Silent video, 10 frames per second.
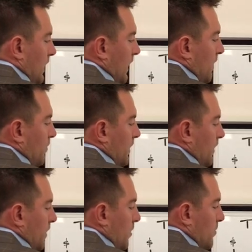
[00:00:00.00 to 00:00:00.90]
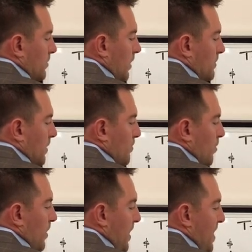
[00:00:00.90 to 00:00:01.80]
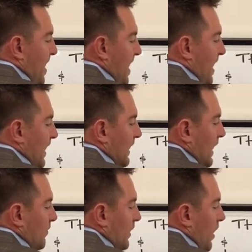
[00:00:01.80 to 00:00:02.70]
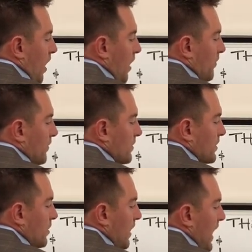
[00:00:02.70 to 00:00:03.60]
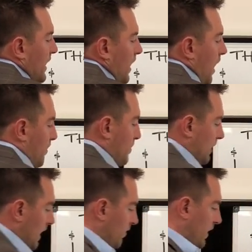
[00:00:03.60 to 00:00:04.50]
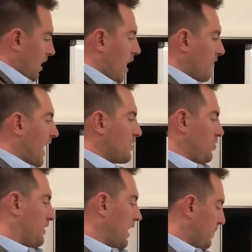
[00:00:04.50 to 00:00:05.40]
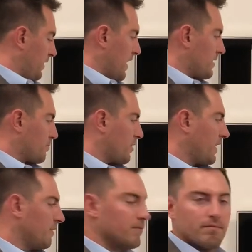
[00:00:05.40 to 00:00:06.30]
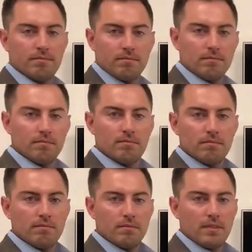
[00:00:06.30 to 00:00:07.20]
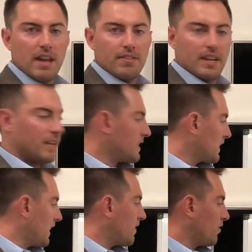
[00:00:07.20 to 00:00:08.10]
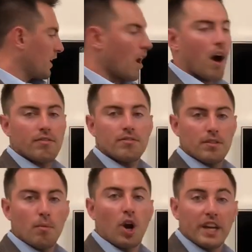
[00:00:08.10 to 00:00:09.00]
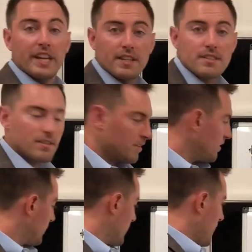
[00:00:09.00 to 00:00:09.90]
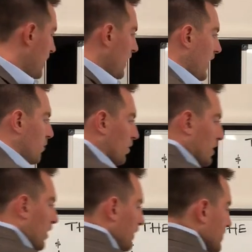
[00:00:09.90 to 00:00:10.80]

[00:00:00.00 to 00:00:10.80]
leveling, almost lost my board, leveling off, still headed up, but leveling off. That's pretty evident. It's leveling off. The market is. And we're going to call